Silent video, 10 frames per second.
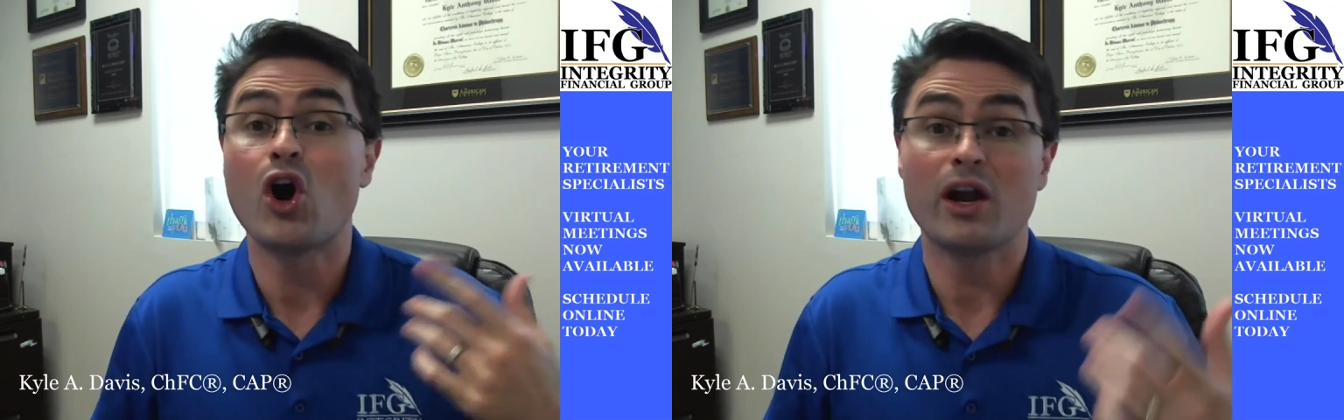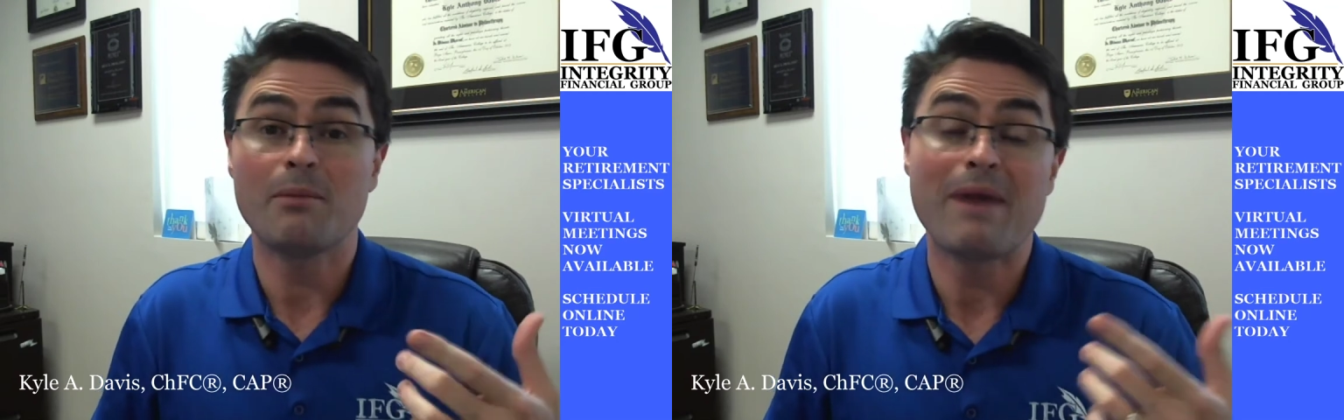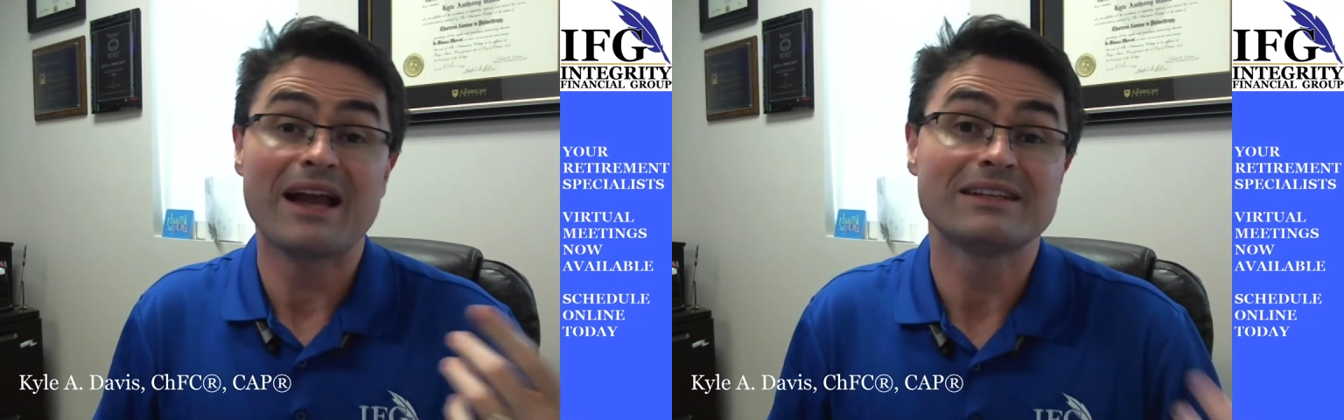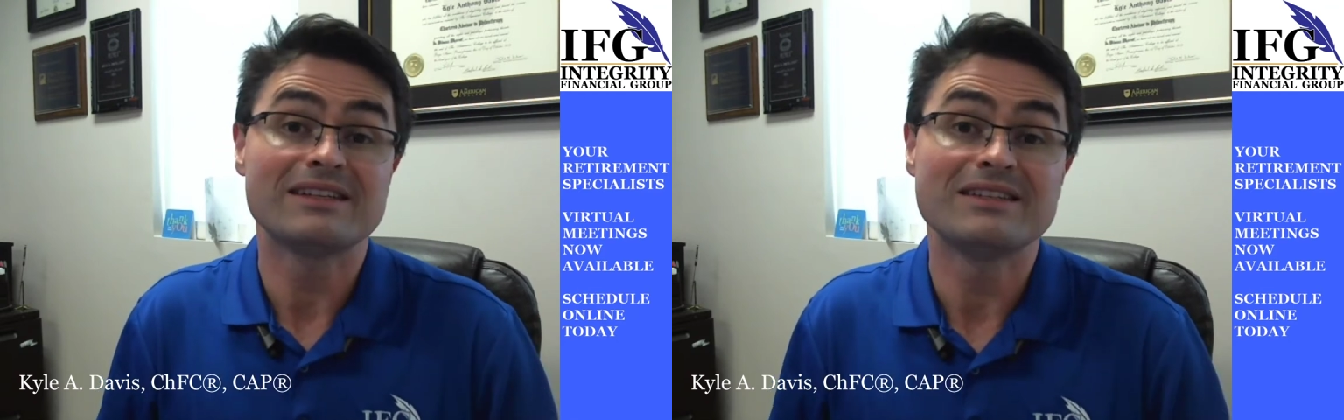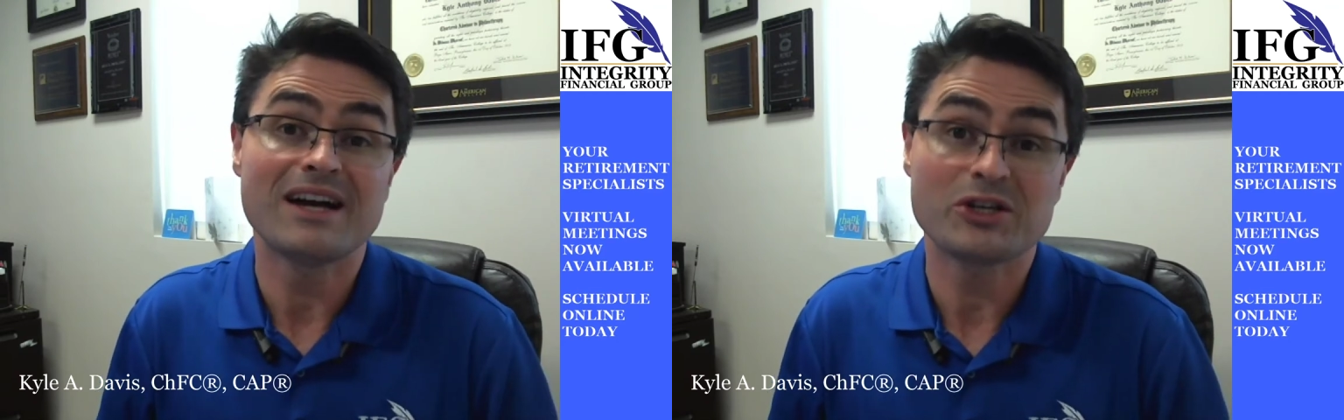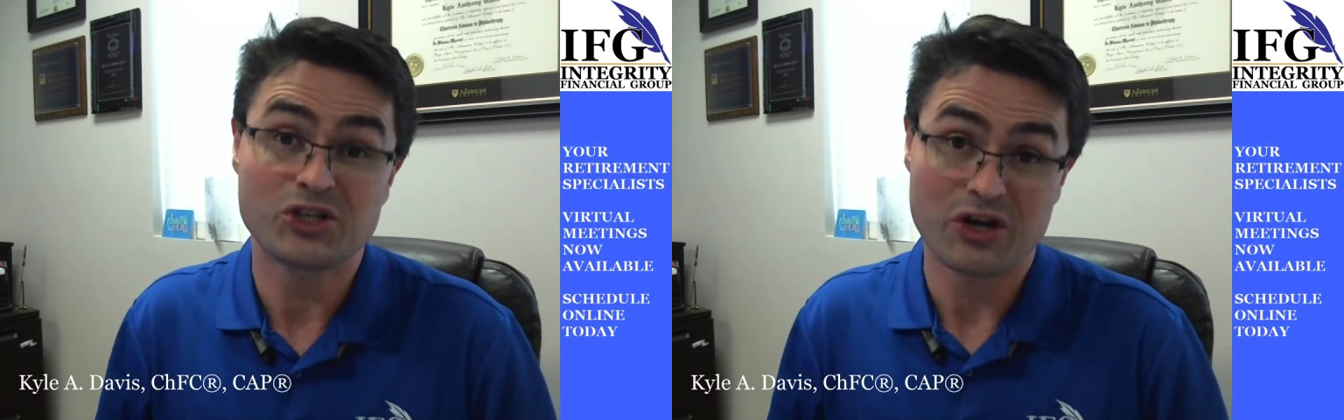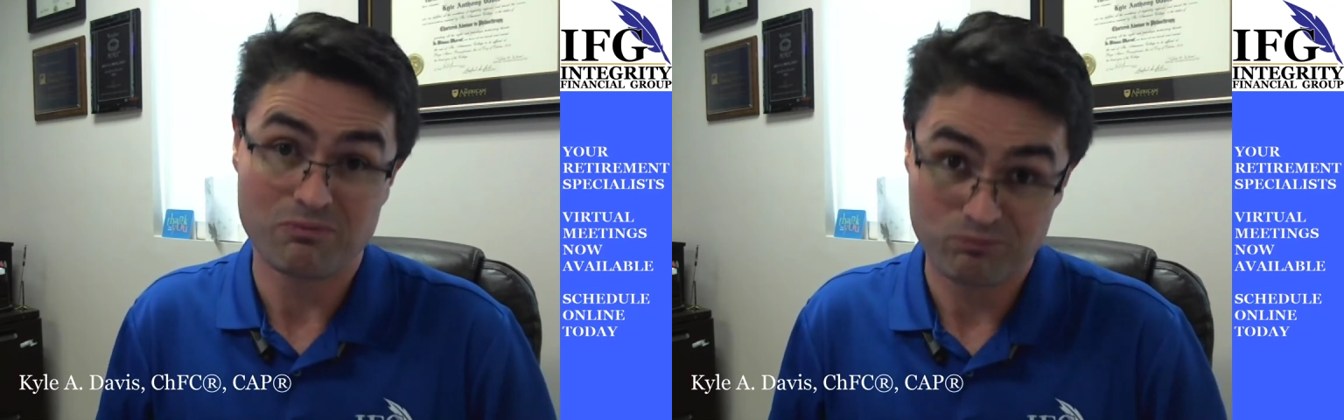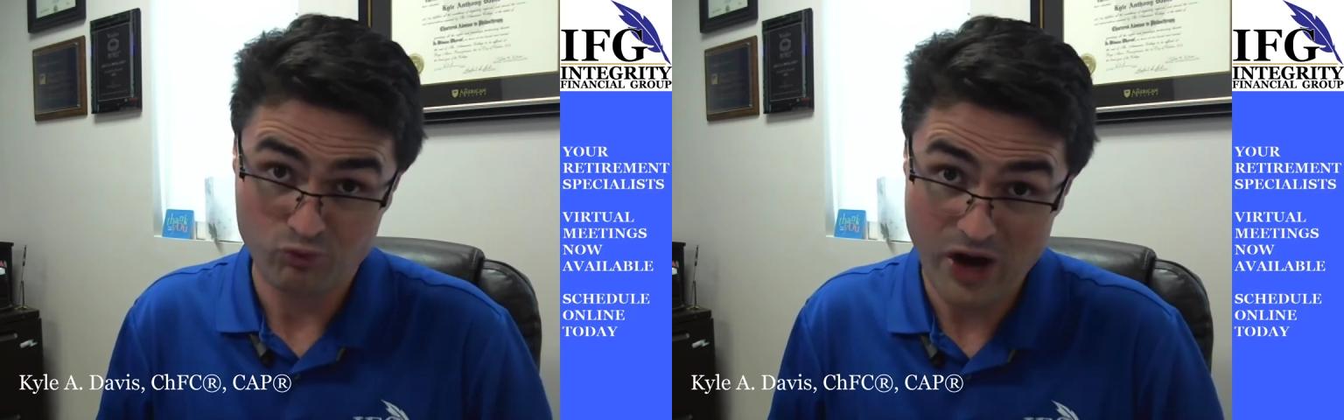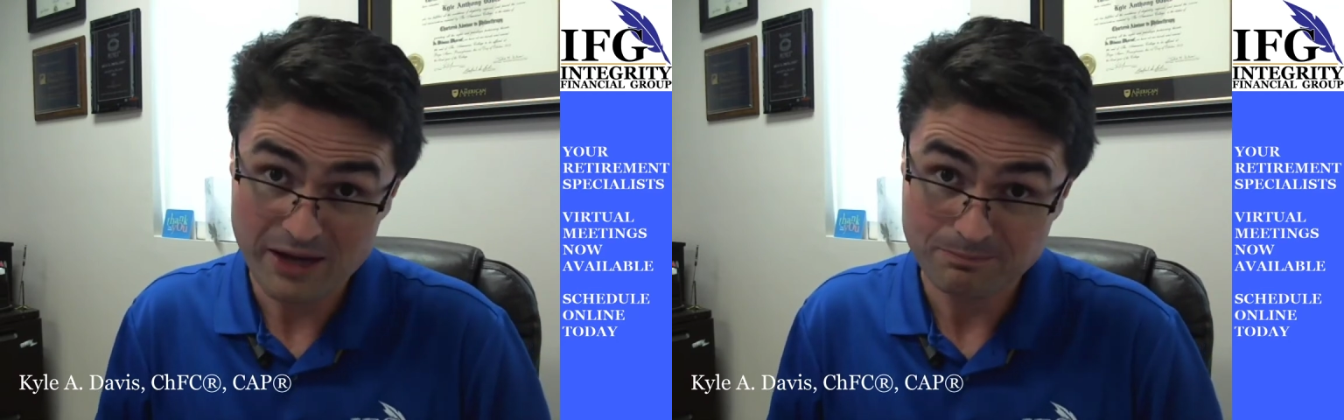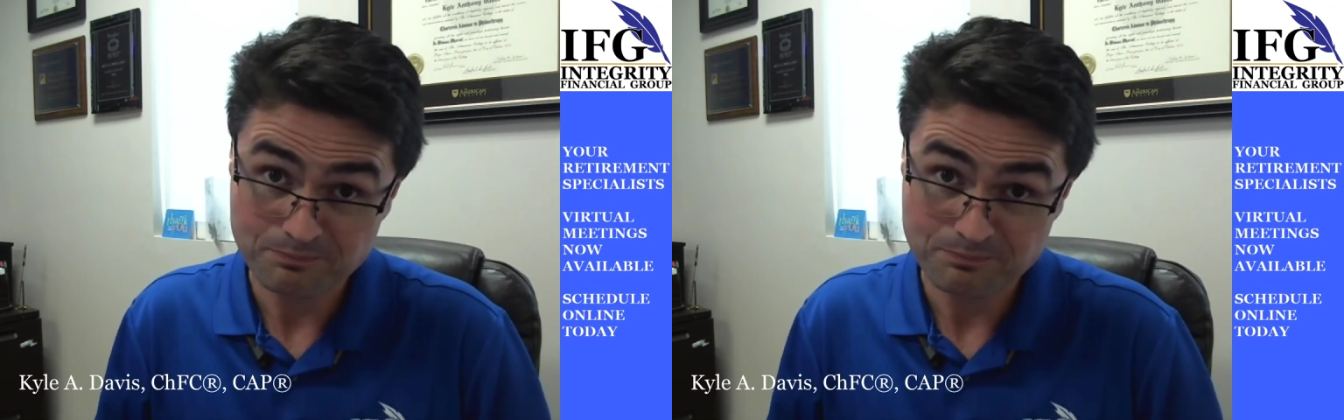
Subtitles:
automatic deduction, right?